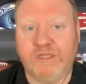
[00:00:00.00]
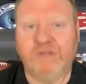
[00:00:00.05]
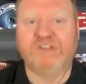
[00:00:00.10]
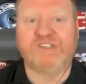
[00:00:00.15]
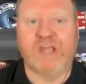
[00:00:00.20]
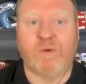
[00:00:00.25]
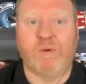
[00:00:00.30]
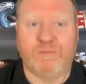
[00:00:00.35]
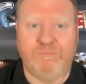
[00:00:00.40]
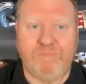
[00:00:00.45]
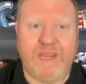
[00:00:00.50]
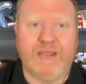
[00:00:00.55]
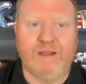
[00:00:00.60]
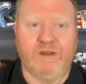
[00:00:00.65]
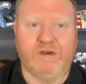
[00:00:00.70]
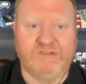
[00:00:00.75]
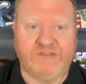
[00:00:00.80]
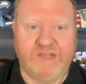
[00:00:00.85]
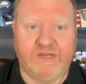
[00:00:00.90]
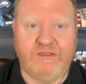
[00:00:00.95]
You saw what
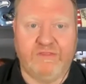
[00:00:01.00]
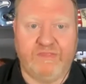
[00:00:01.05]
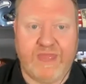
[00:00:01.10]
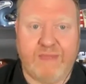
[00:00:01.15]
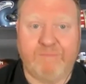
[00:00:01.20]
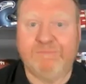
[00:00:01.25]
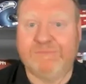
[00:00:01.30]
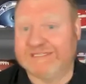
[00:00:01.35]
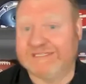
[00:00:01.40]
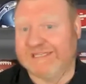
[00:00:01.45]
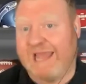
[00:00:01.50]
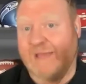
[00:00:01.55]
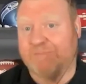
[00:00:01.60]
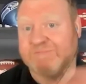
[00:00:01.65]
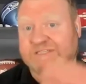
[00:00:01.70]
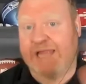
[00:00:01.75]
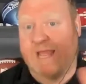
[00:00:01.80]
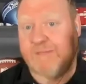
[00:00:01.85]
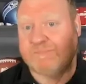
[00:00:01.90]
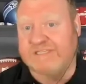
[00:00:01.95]
Baylor did to them. Slap,
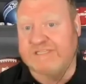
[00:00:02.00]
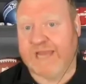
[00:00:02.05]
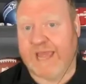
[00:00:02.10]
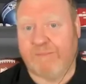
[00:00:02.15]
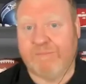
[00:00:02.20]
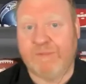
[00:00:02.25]
slap, slap.